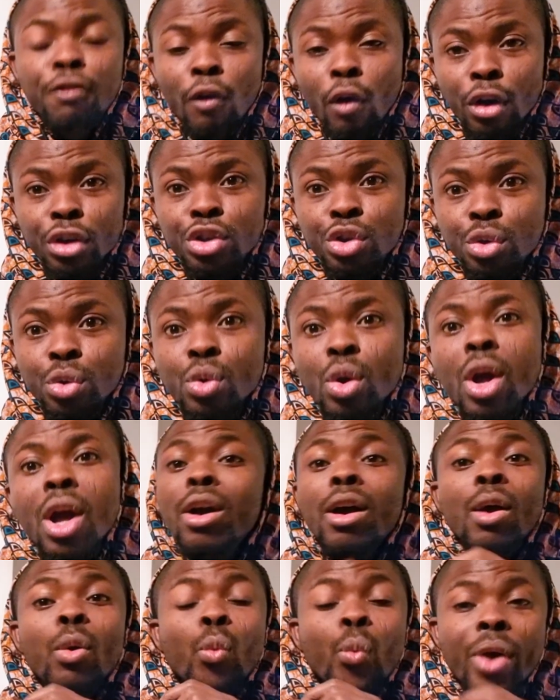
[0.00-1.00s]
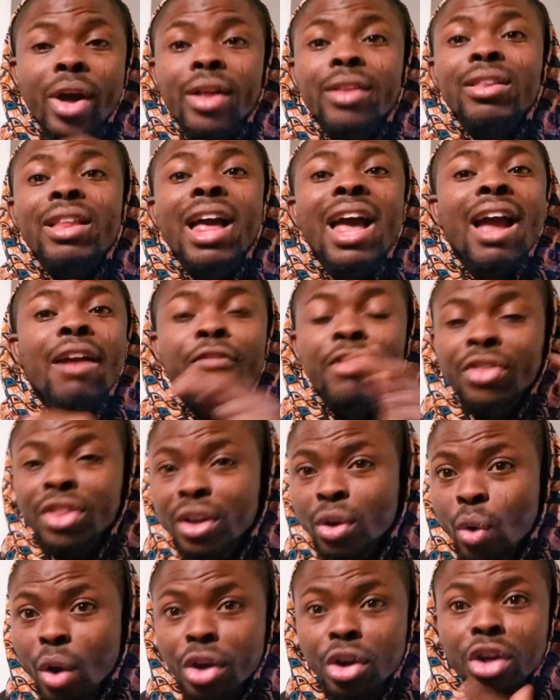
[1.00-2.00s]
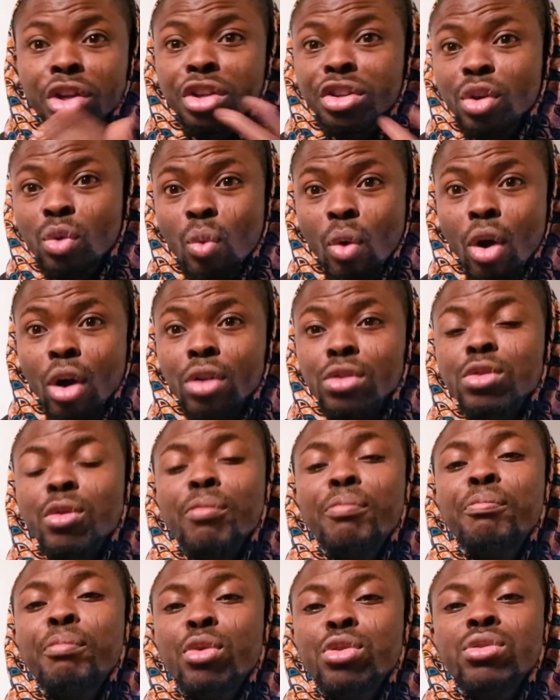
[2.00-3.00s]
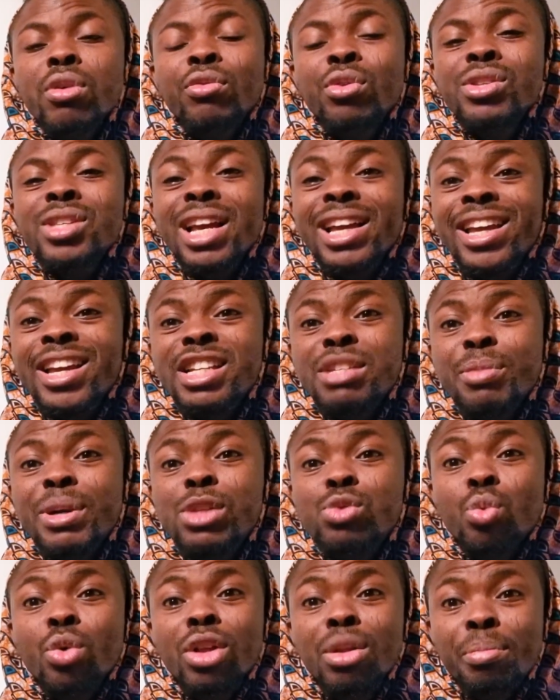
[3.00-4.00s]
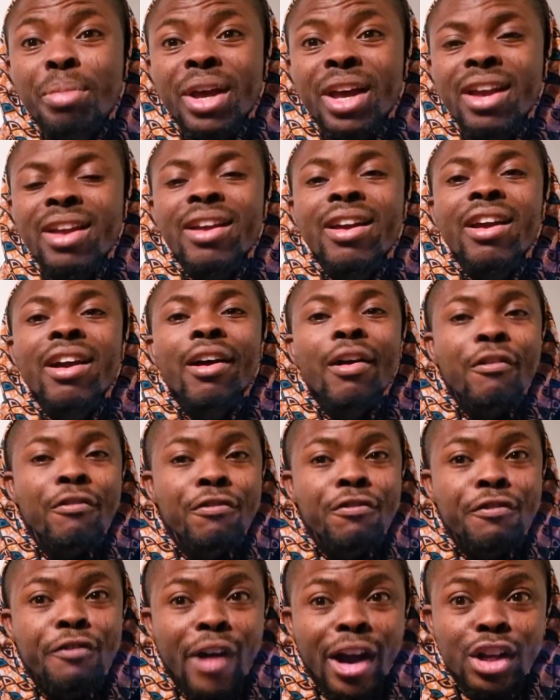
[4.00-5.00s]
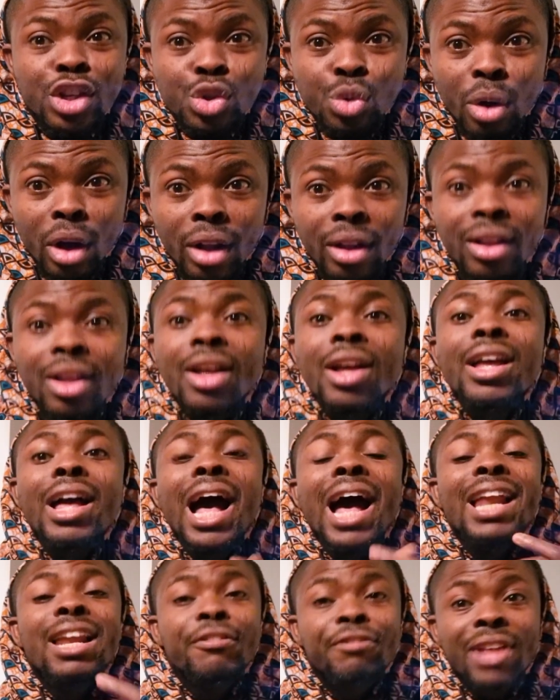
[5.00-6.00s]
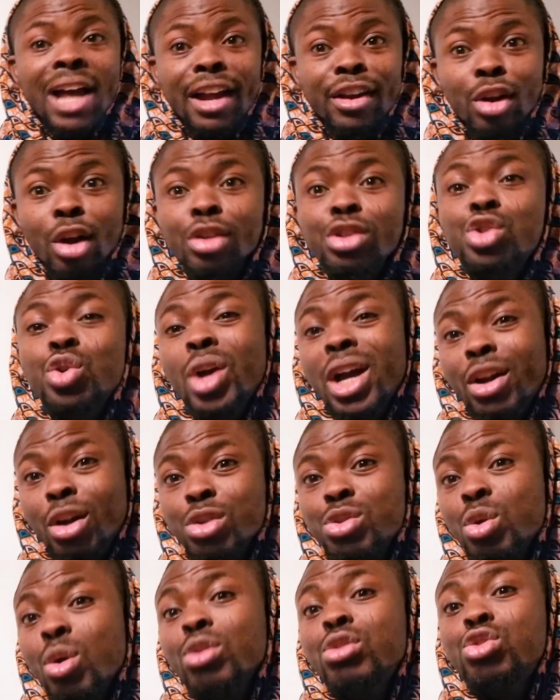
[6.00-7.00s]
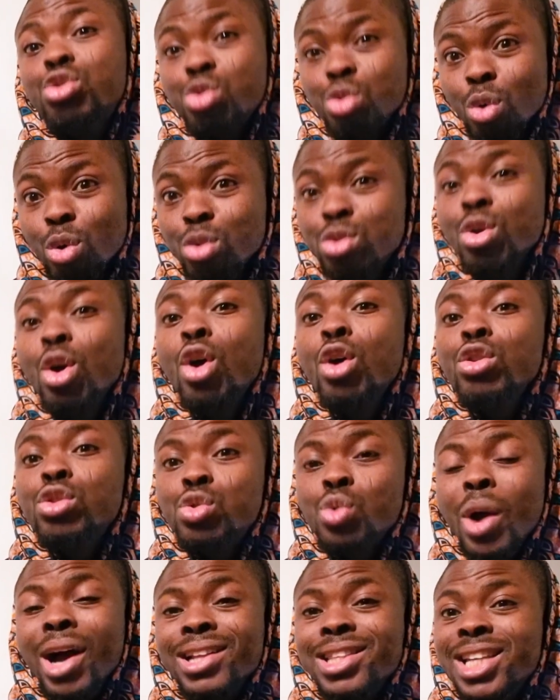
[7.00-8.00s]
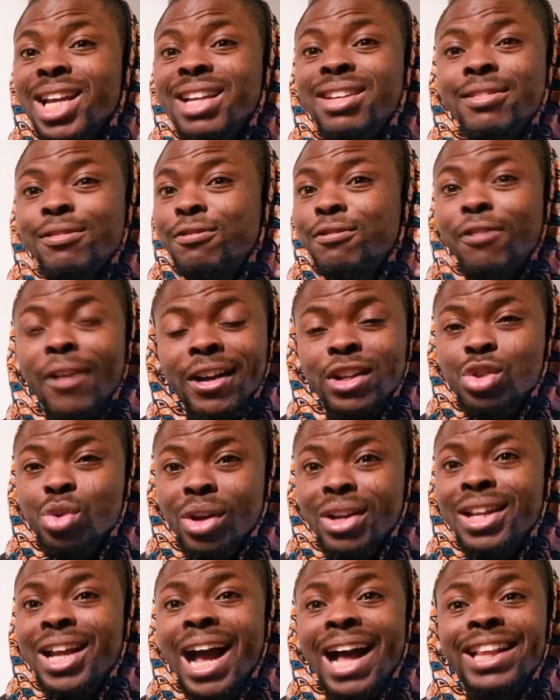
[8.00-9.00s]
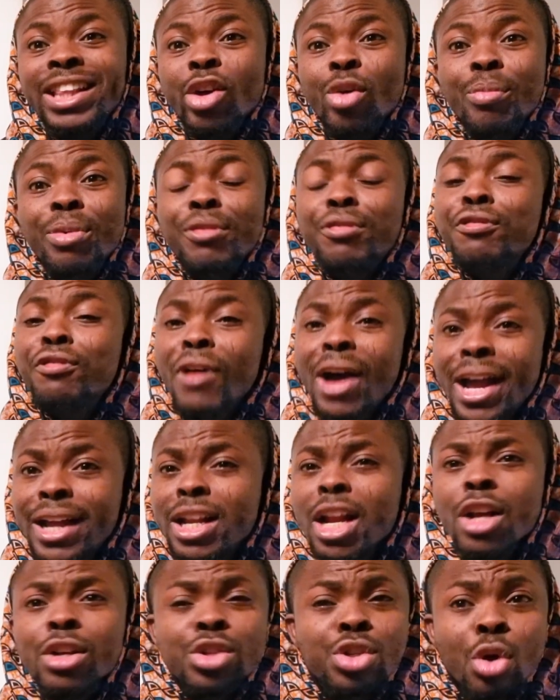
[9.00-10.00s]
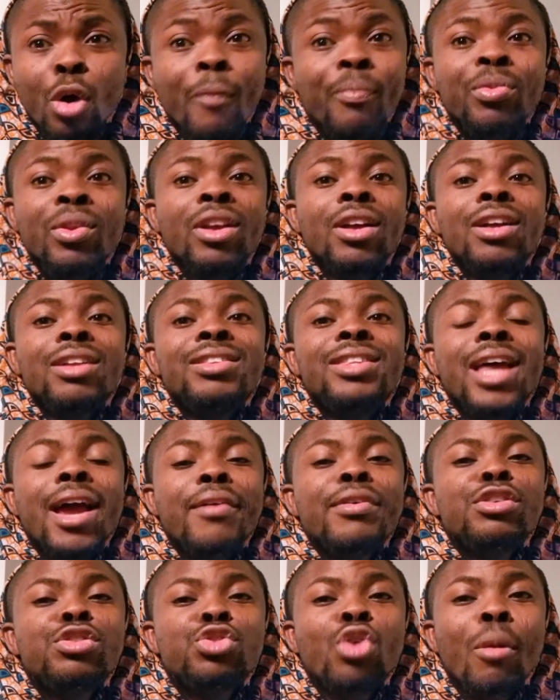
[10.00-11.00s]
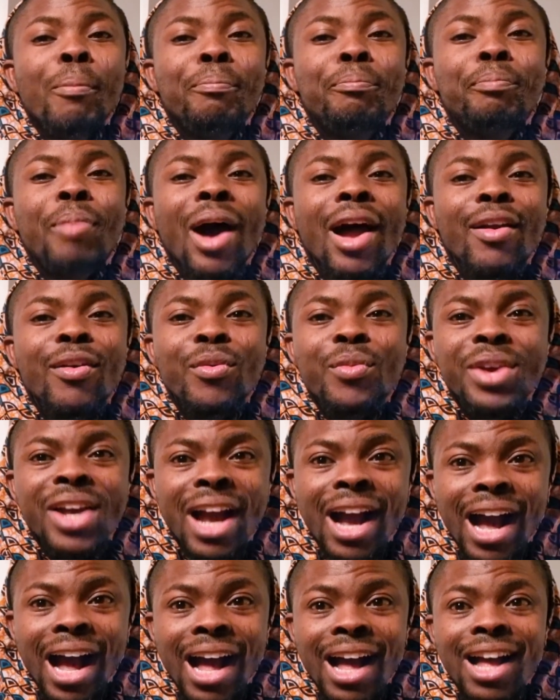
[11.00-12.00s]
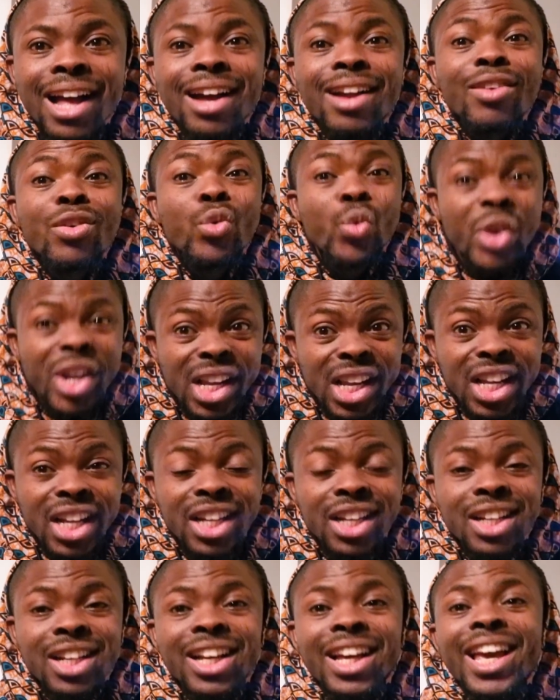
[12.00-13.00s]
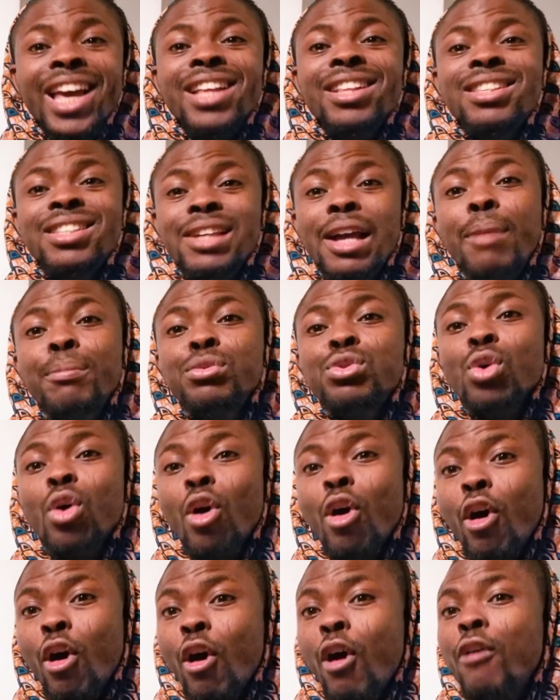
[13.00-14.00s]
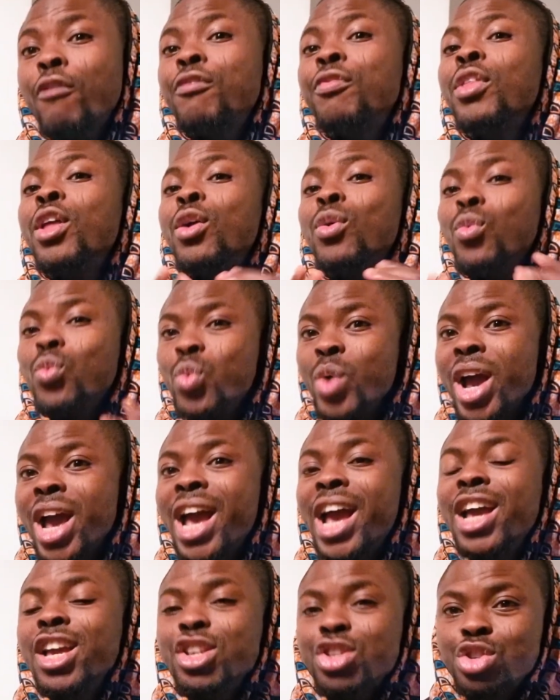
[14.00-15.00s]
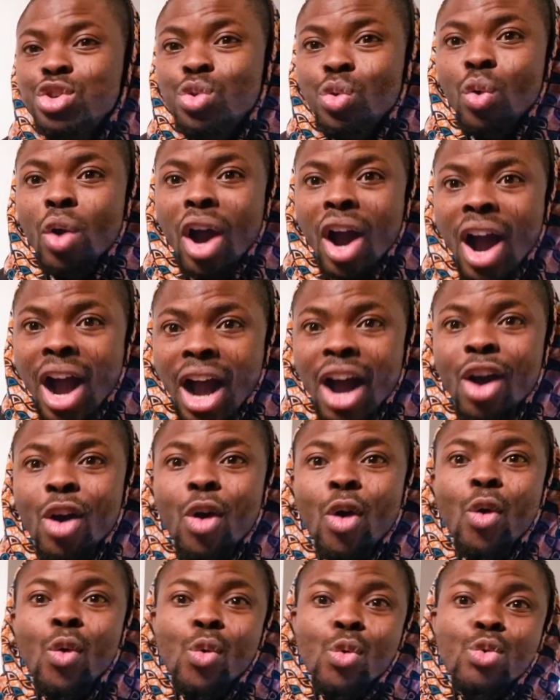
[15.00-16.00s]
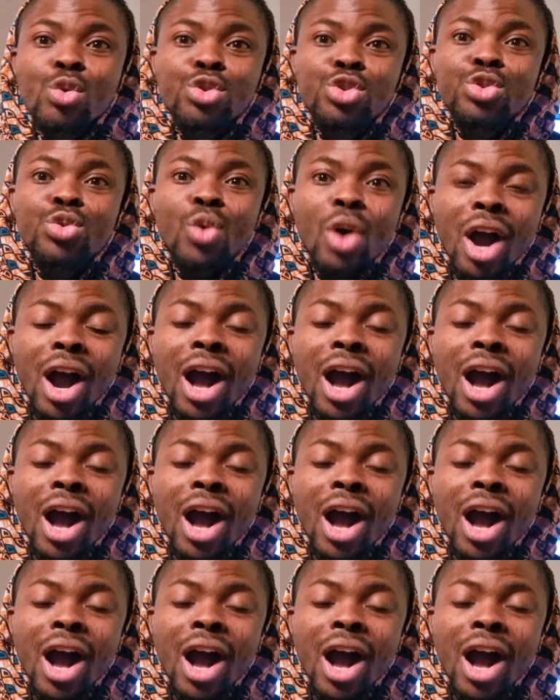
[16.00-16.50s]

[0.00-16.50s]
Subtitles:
for you. With everything going on in the world, most of those engagements will be virtual. And if they are not, you can also choose to attend virtually and they'll be fine. So there is no barrier really in terms of where you are or who you